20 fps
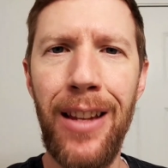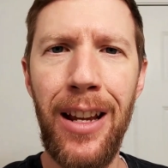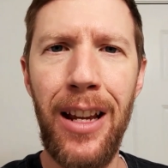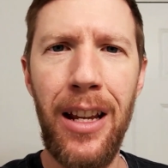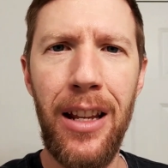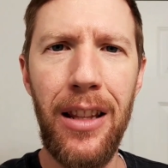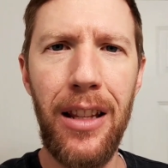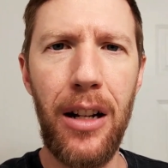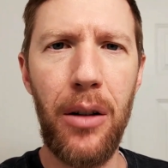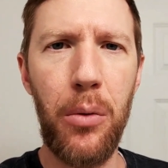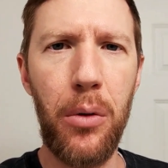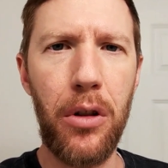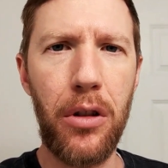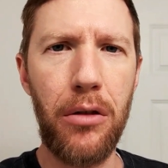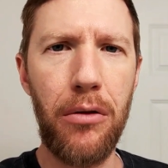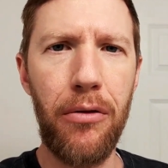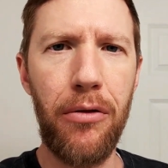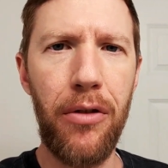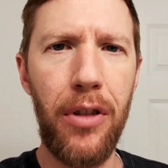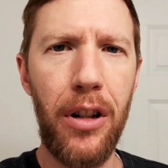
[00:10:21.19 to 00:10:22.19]
that it works
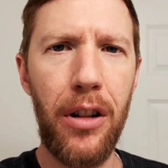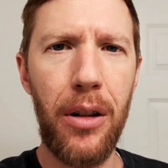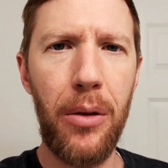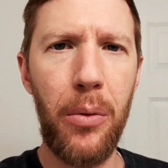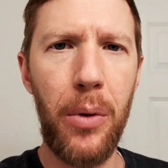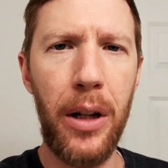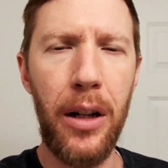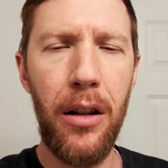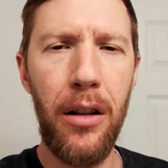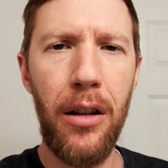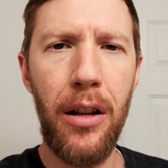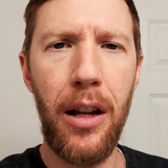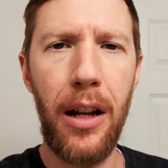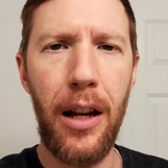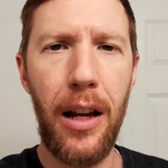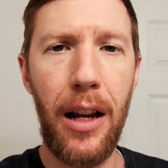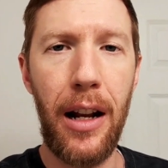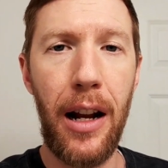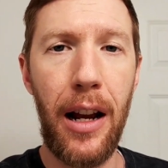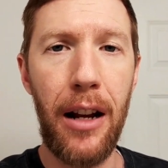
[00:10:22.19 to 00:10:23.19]
very well
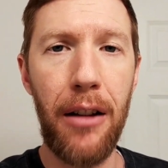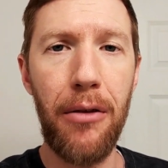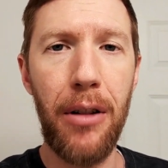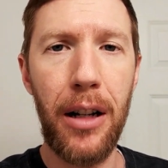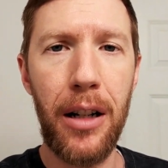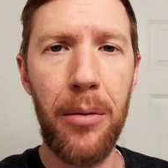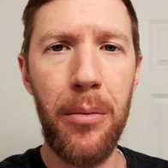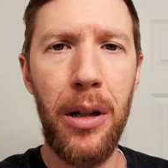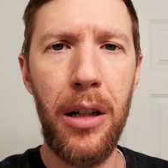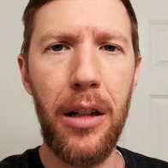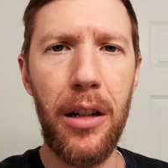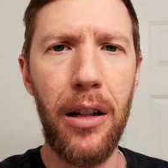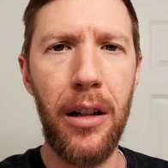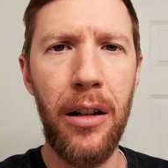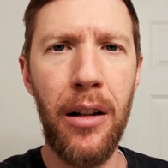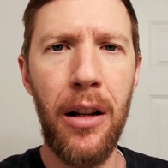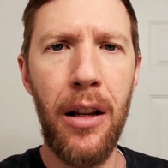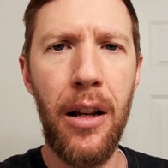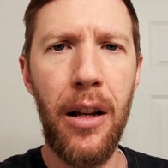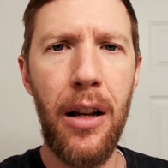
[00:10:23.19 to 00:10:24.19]
and I recommend it.
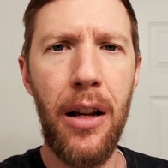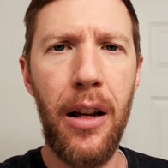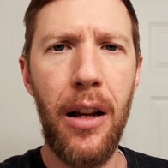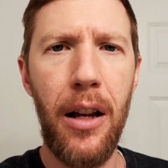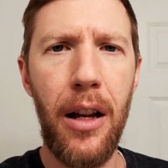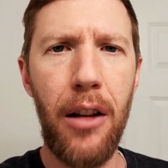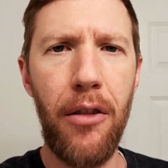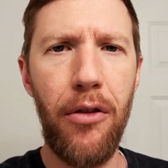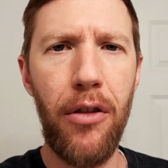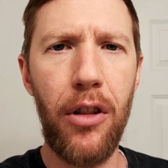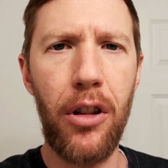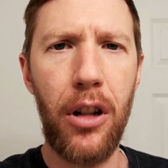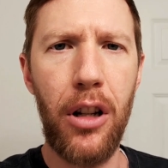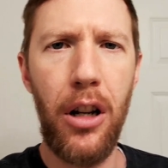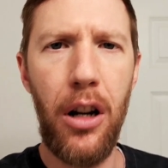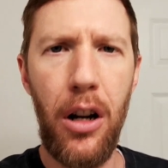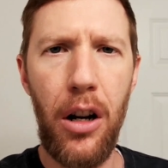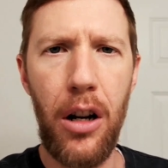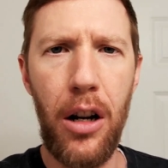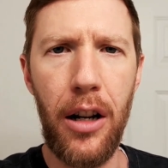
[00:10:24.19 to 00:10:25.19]
And for the
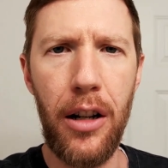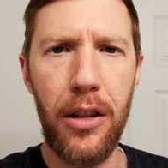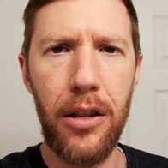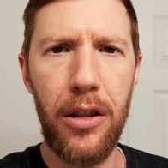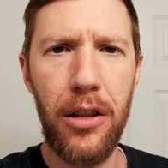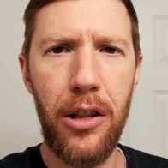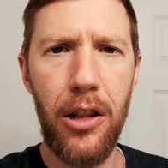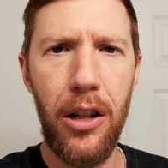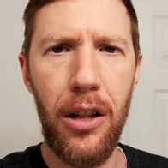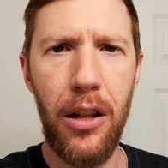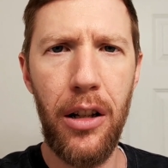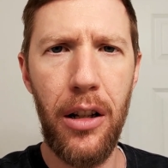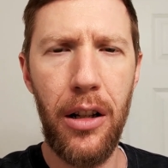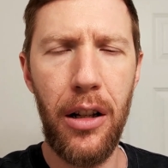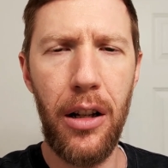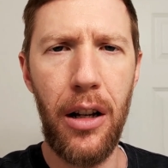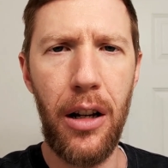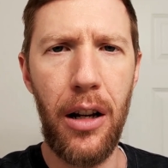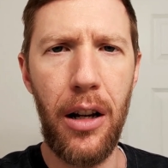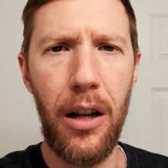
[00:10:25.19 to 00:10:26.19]
cost,
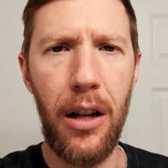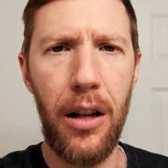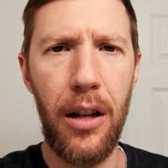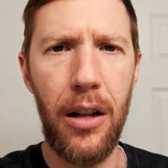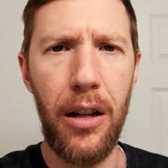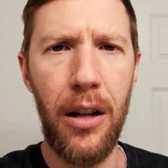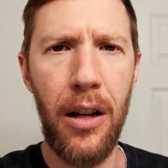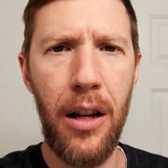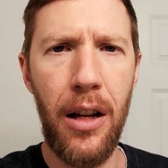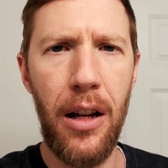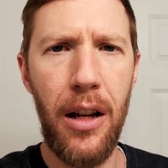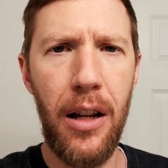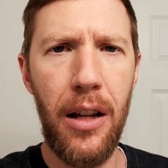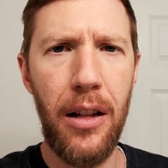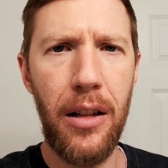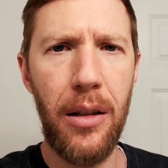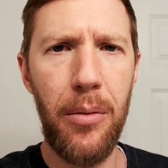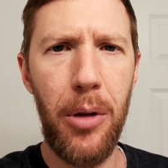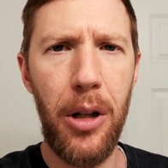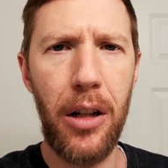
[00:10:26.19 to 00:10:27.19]

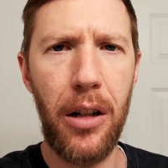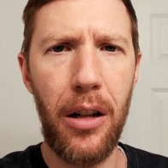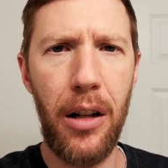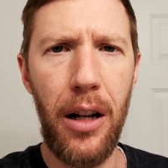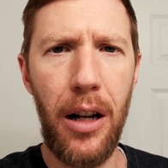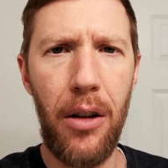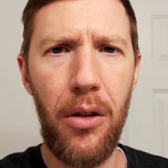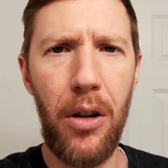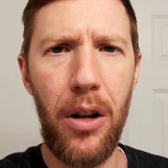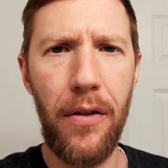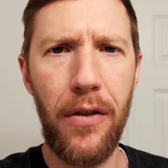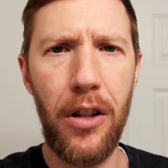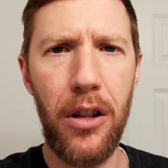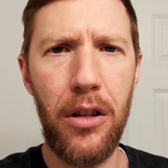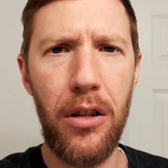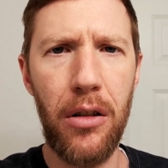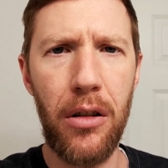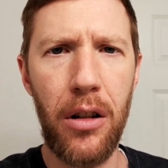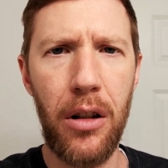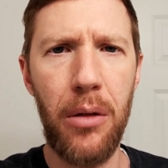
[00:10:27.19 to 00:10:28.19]
depending on how often you're
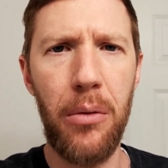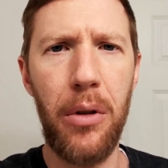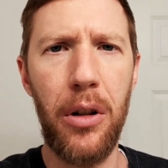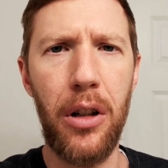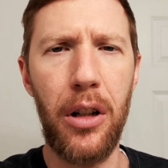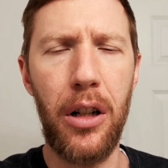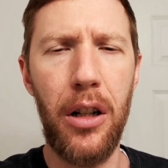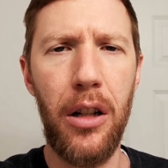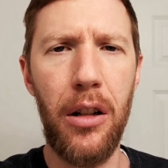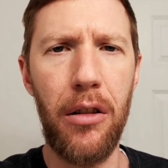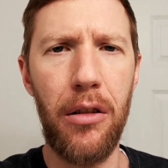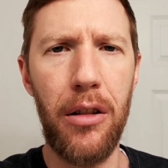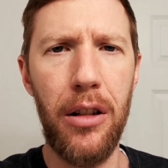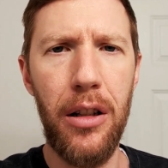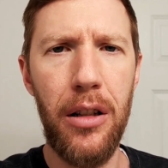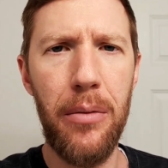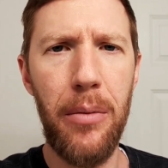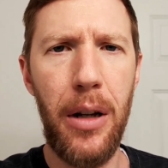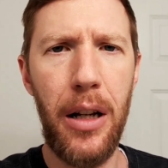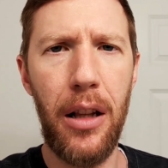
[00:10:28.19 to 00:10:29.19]
going to want to color, this
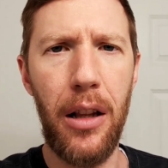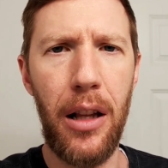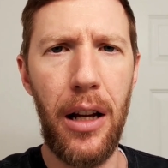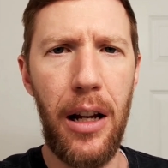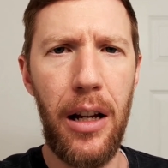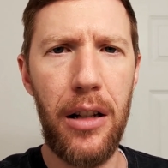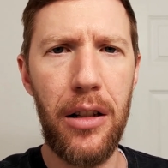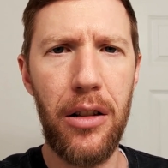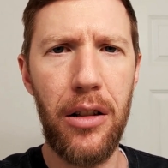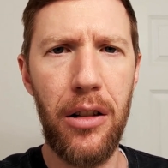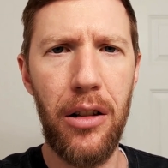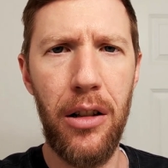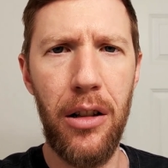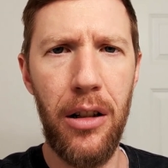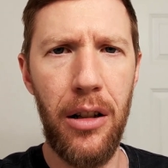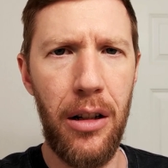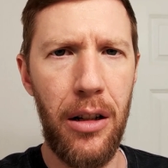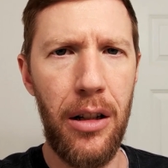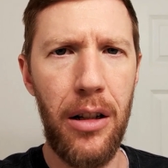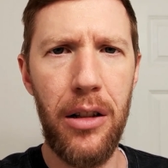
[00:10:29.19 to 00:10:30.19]
might last
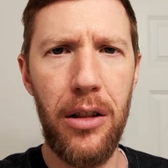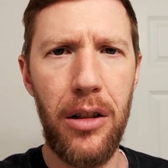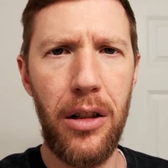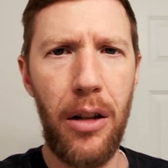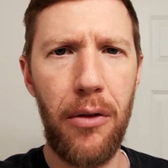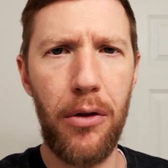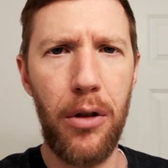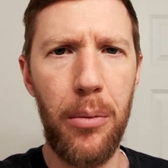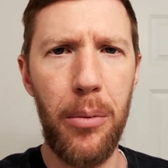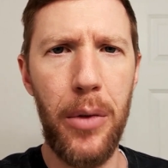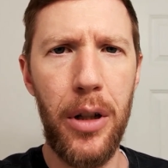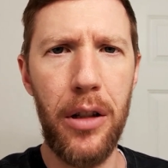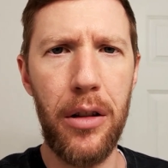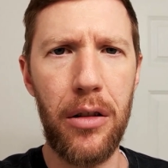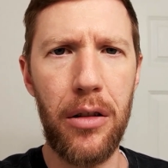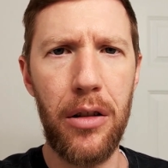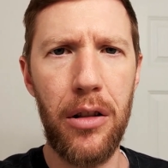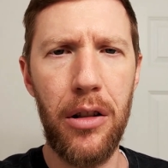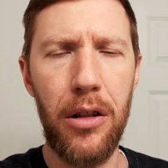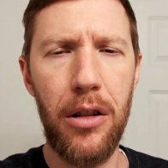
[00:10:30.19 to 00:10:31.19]
several
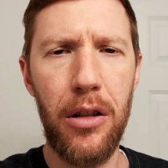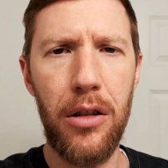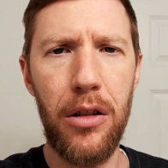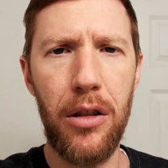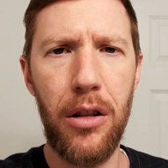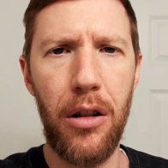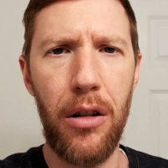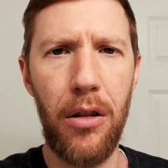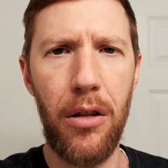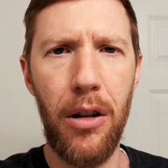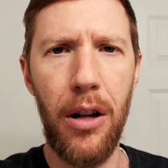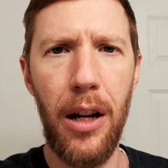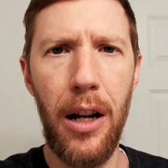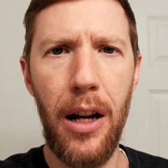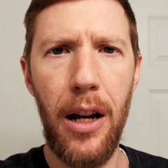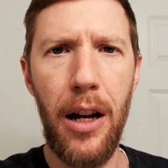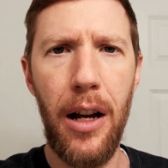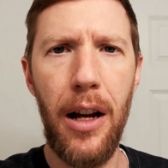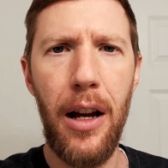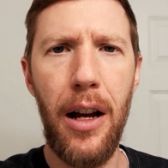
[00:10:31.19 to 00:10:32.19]
months, so
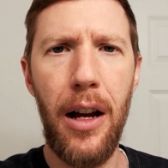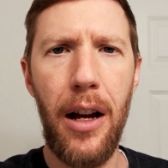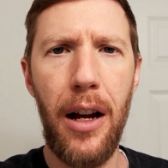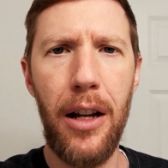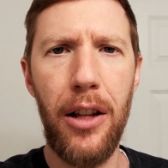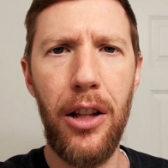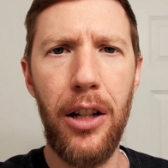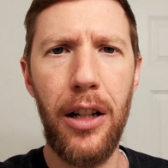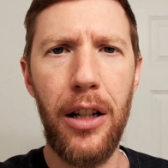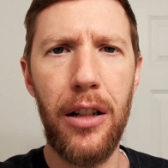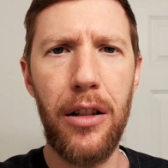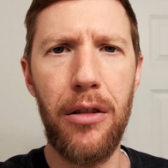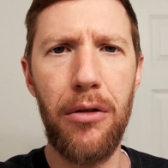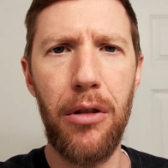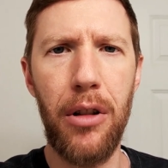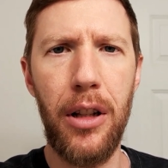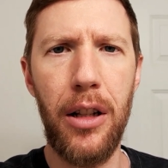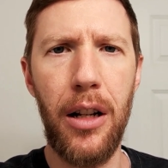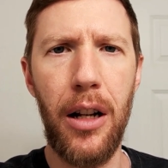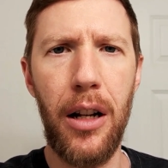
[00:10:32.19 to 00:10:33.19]
I think it's
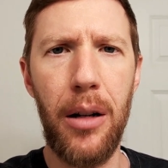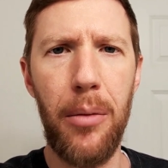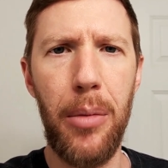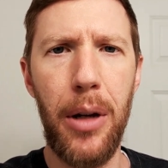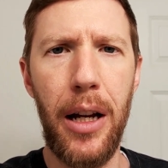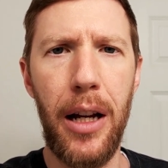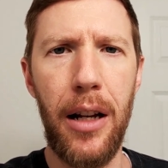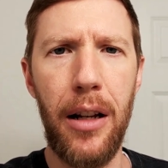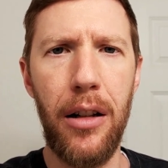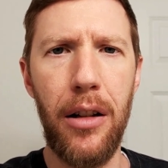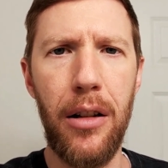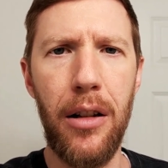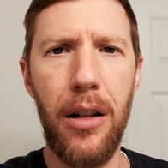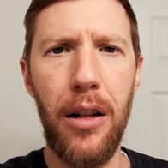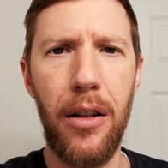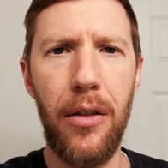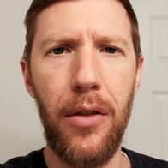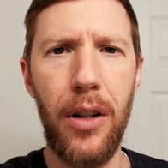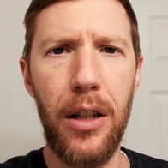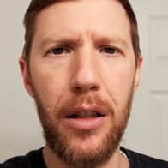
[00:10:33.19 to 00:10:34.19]
really not a bad
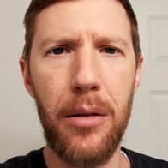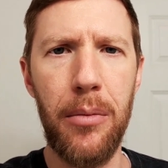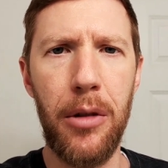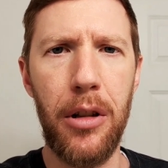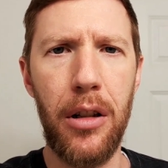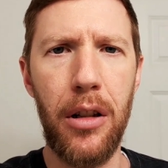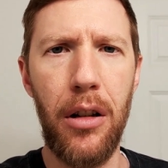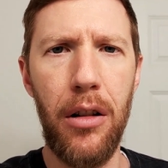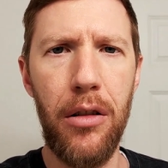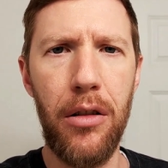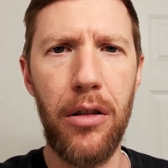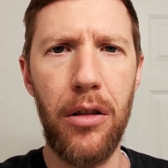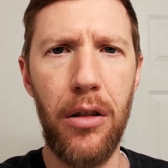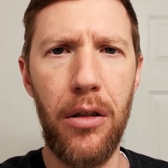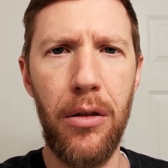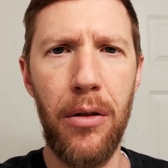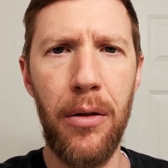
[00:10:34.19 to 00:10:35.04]
investment also.